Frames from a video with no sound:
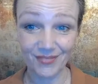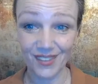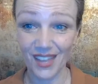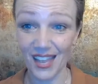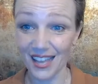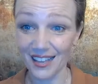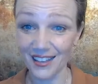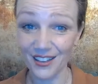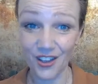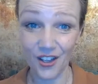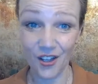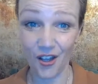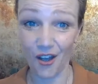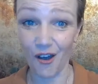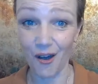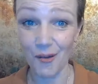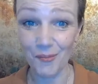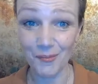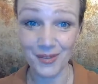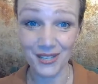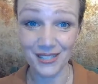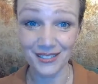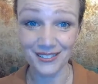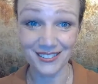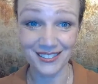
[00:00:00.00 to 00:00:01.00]
and
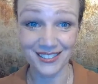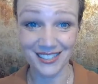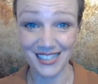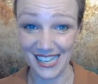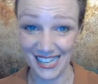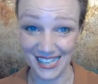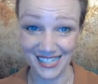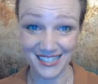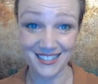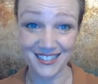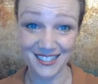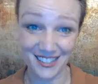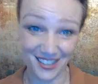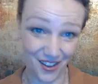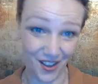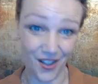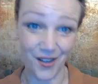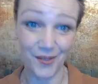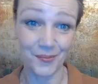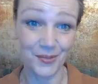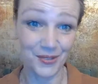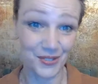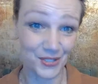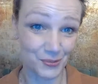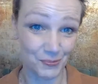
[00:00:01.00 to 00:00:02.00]
comment in the
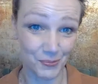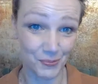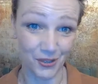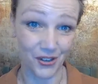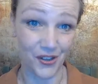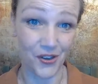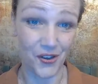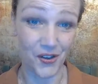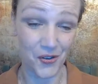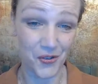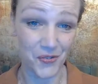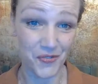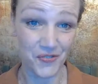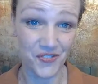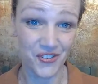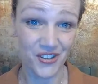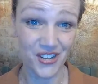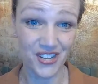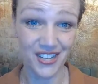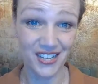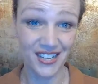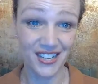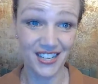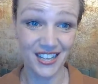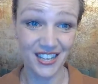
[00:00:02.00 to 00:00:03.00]
comments below,
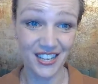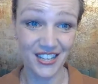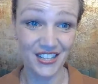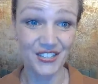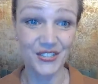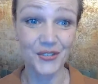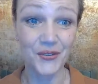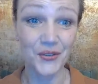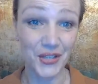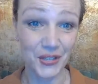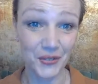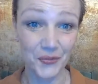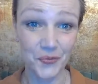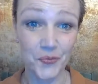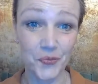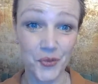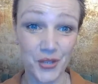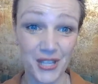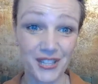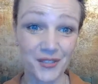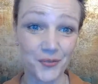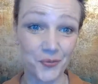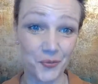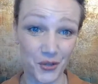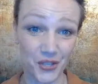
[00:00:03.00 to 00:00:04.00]
you can
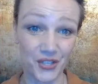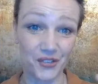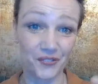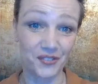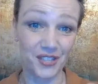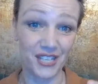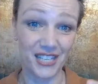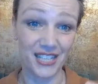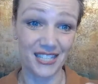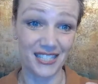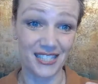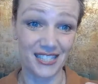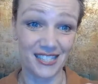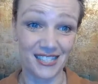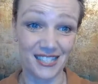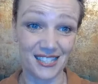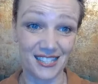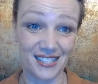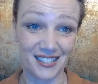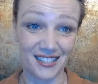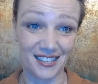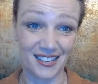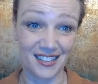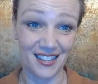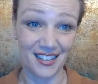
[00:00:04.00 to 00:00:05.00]
win one of these.
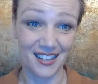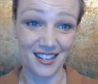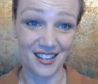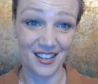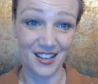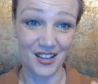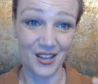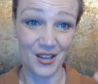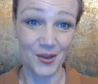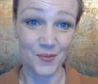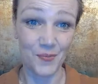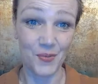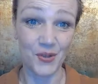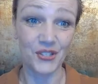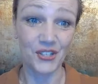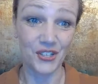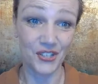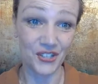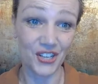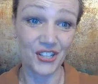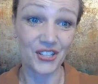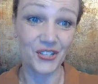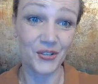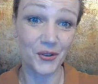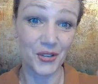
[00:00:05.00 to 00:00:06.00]
But you're
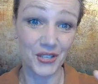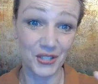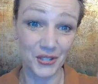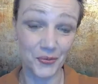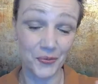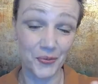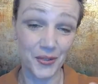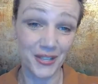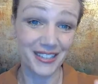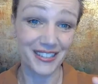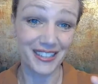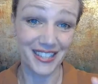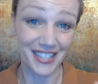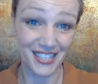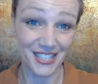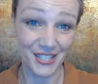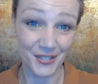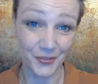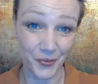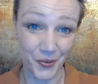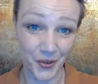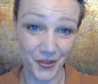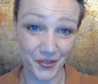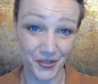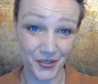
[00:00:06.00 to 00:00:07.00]
not going to win
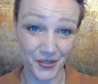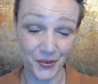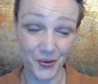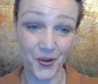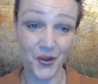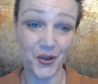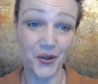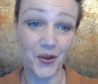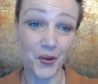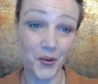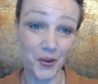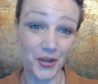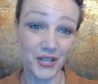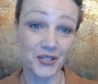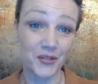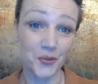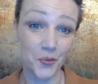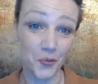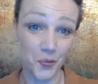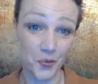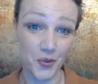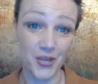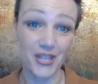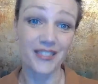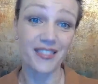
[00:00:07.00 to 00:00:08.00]
this one. You are going to
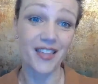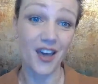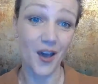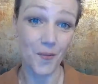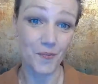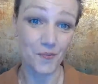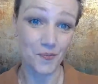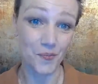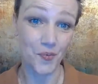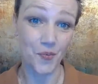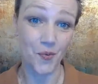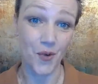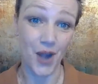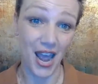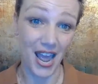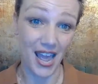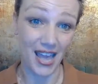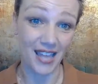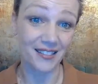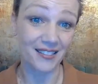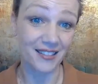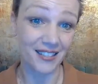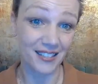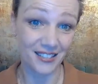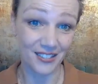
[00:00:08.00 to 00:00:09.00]
win a
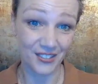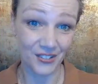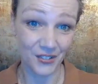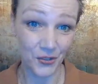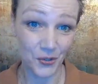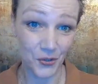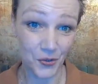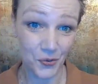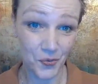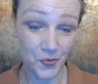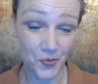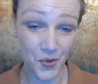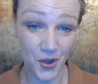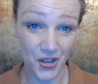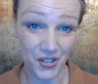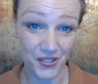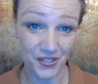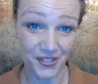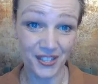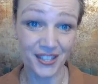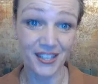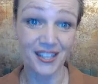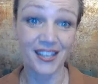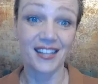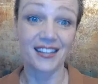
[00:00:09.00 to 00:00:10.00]
brand new
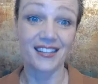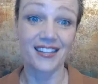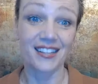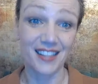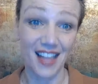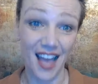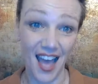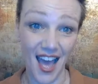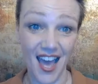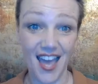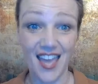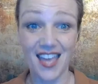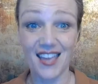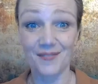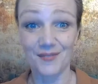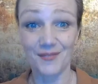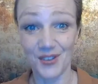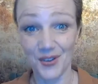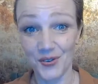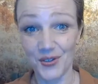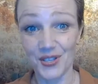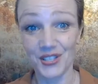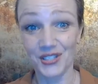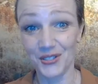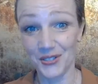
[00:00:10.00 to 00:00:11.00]
one that I am
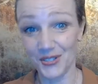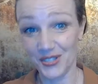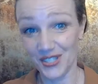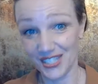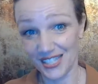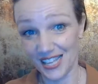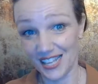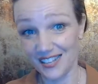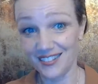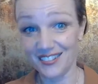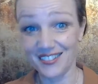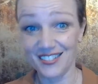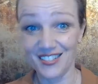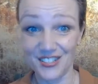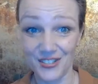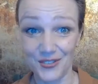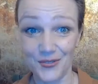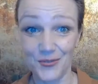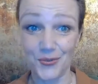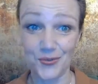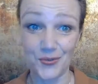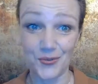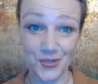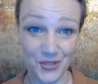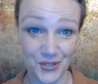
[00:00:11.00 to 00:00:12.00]
going to send to
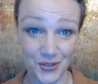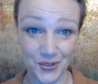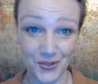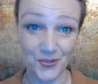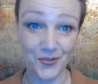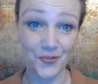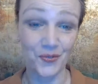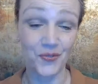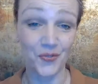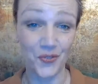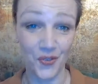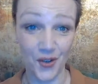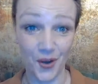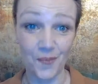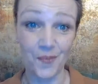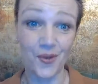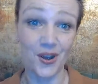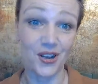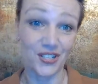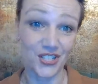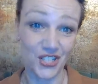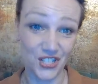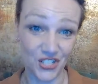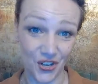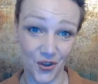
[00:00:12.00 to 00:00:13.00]
you from
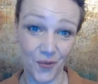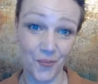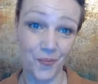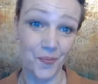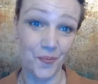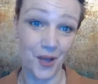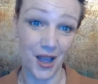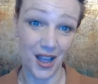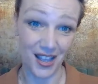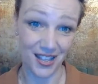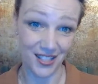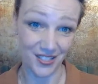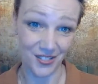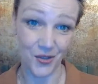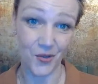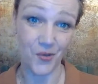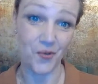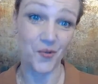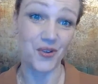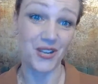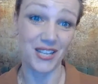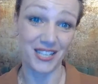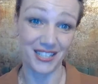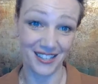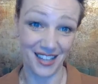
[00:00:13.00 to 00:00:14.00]
a shop I
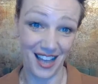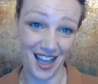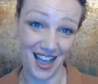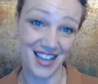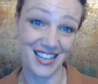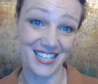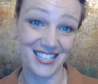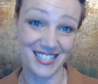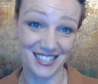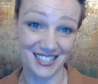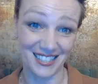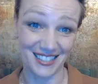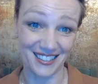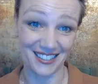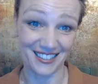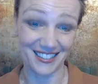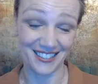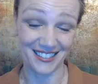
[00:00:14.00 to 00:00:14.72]
know in Iceland.